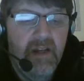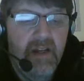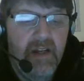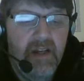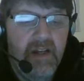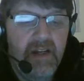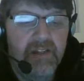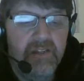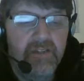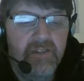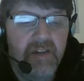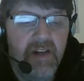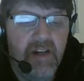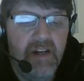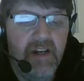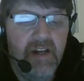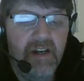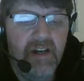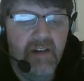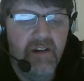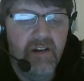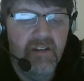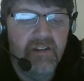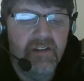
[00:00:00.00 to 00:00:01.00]
This one right
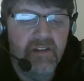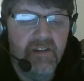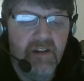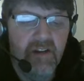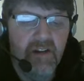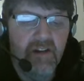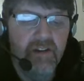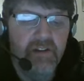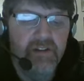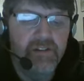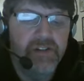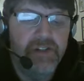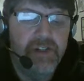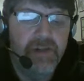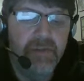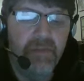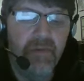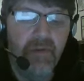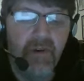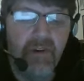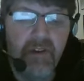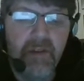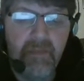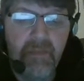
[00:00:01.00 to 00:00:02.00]
here is called She
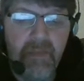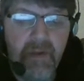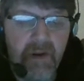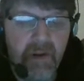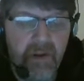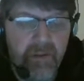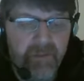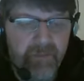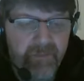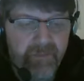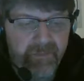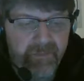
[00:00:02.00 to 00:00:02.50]
Broke the Mirror.